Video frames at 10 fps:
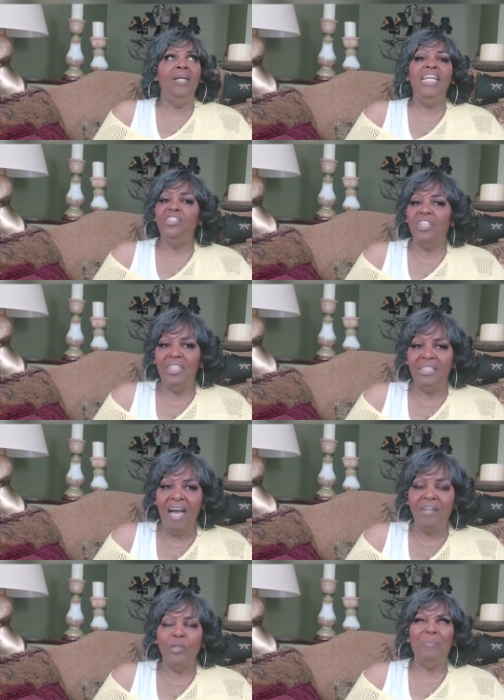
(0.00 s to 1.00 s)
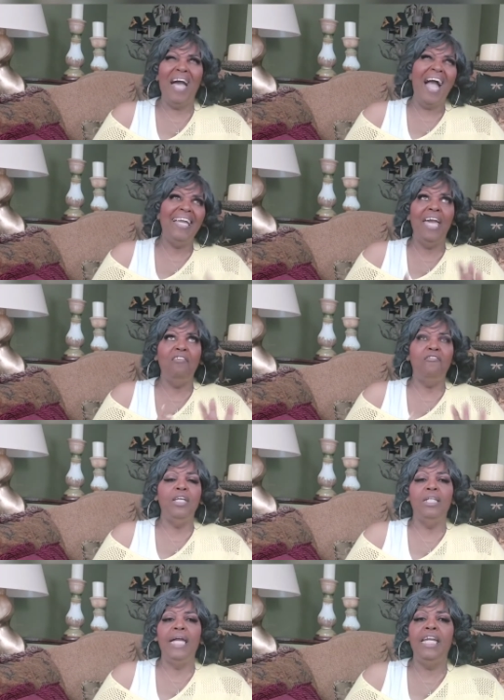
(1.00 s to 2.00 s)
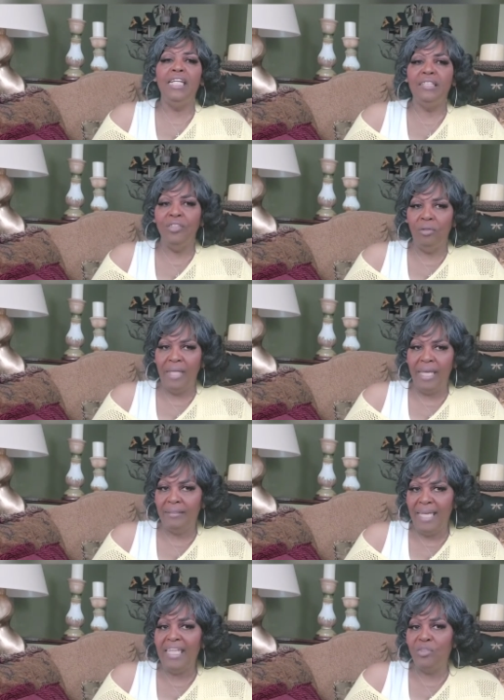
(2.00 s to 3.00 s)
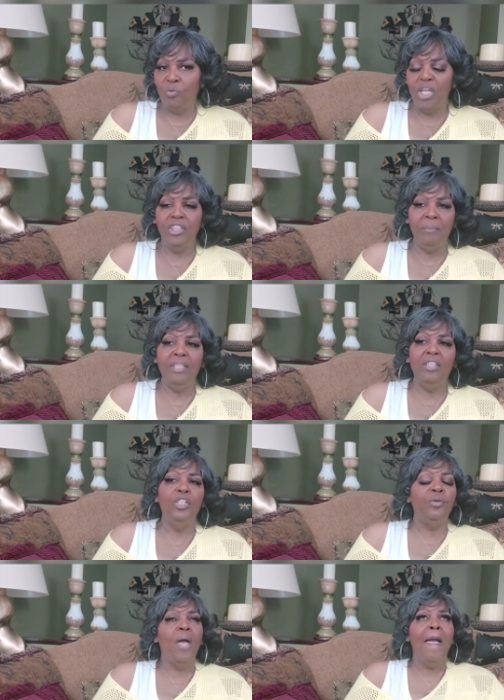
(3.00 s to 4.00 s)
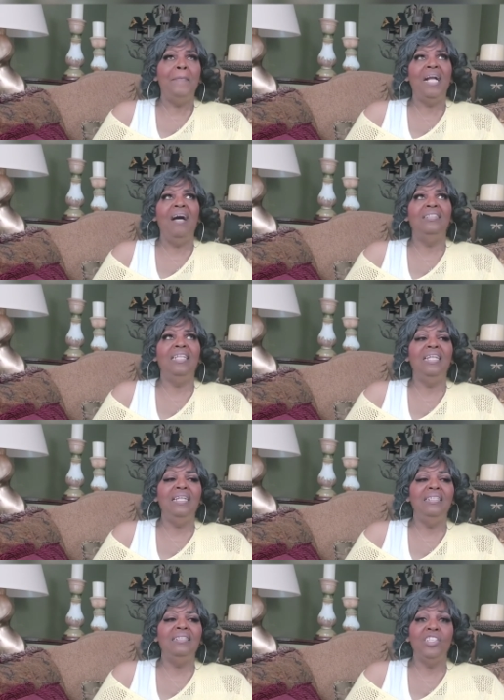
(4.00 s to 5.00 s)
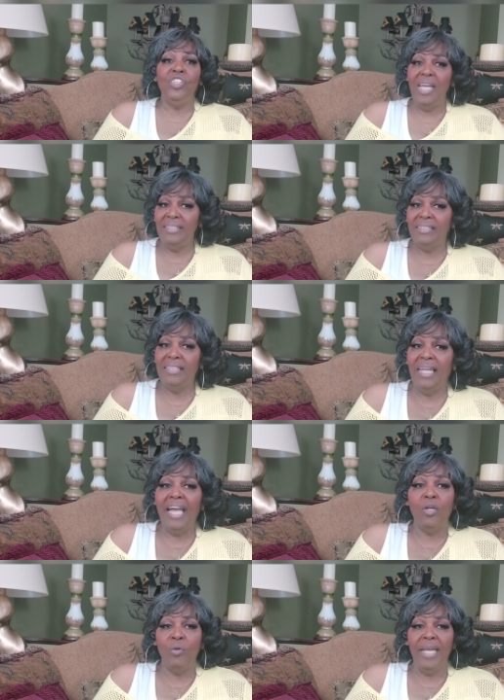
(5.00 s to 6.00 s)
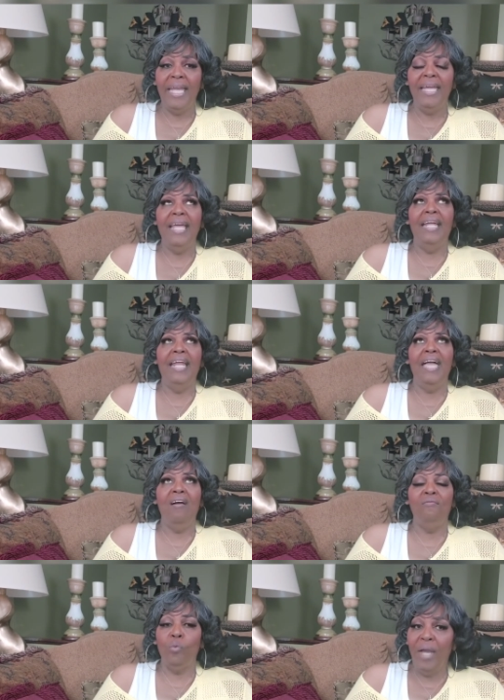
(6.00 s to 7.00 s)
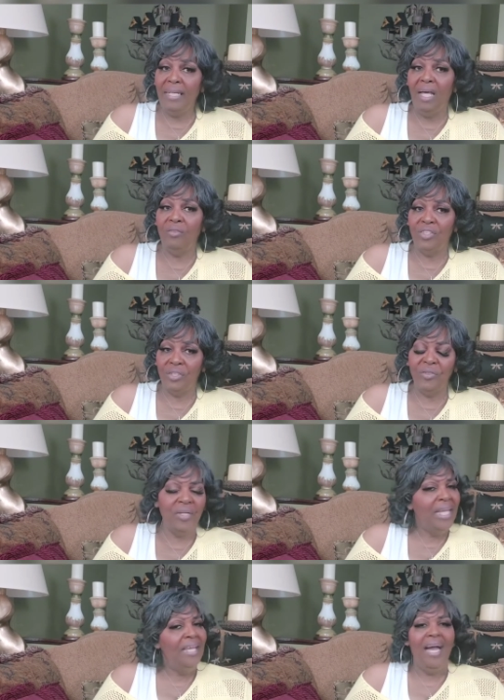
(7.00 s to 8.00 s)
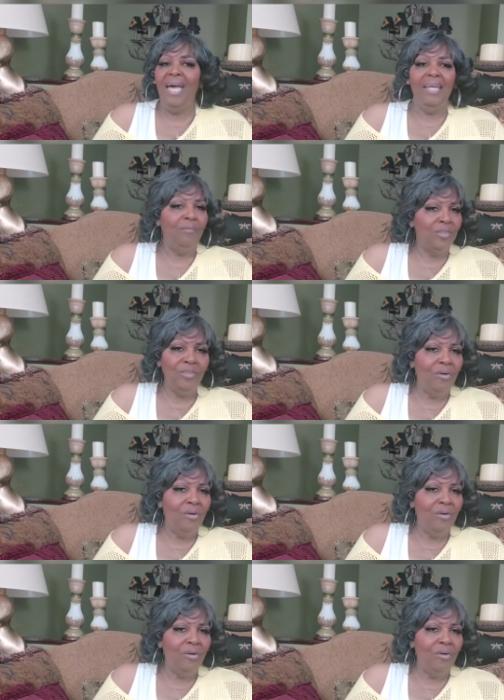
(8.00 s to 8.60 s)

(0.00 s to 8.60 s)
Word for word: he's a good doctor, but I kind of feel like he, you know, like he's rushing me a little, because he suggested that I go ahead and have weight loss surgery. I'm not